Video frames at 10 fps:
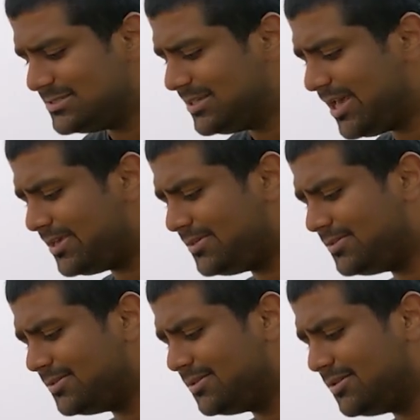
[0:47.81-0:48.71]

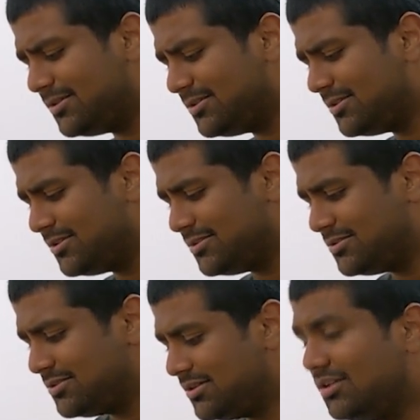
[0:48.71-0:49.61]
yay.
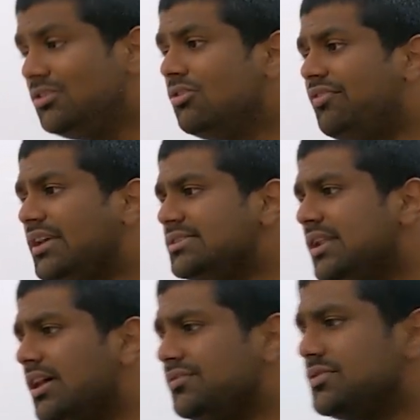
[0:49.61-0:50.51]
No
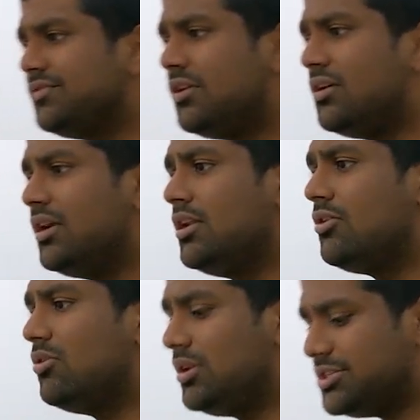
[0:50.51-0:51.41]
fancy knives. I've got a
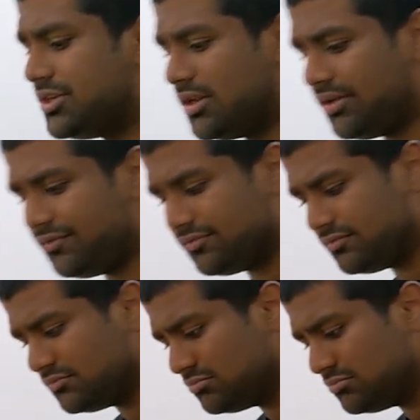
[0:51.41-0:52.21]
regular old kitchen knife.